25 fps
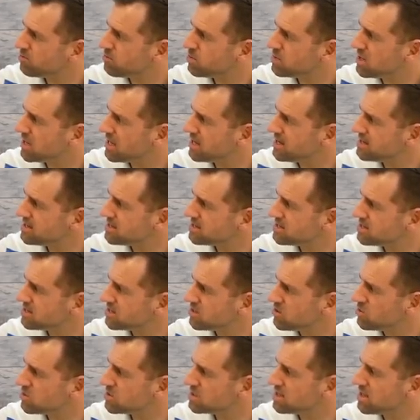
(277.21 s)
place
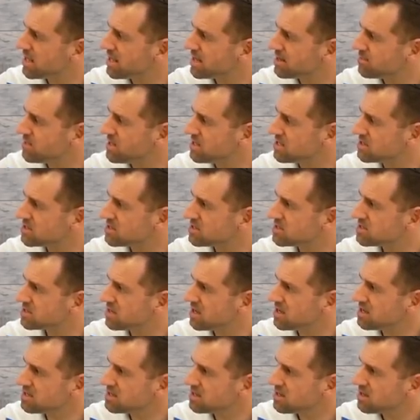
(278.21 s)
you would like me to
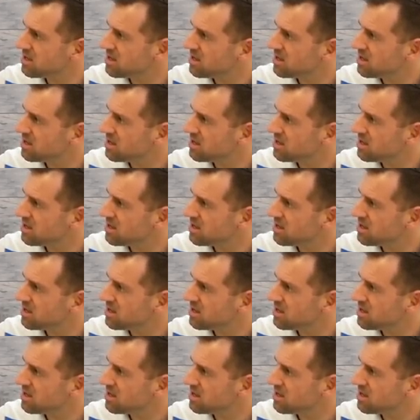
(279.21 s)
sit?